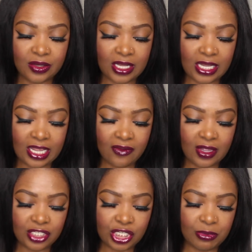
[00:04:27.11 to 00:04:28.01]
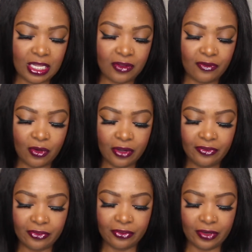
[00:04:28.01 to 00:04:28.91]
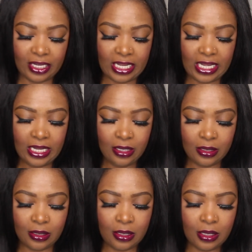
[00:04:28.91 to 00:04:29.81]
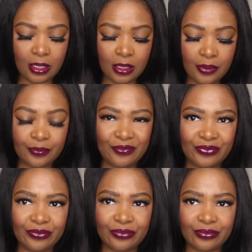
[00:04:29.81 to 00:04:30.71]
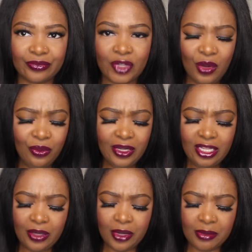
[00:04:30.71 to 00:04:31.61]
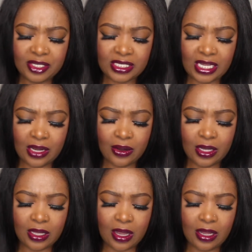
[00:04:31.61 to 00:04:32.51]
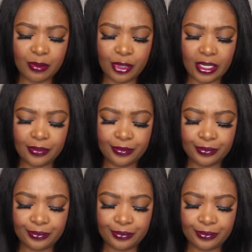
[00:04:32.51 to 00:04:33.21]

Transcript: So they gave that to me for free. I don't really wear mascara a lot, but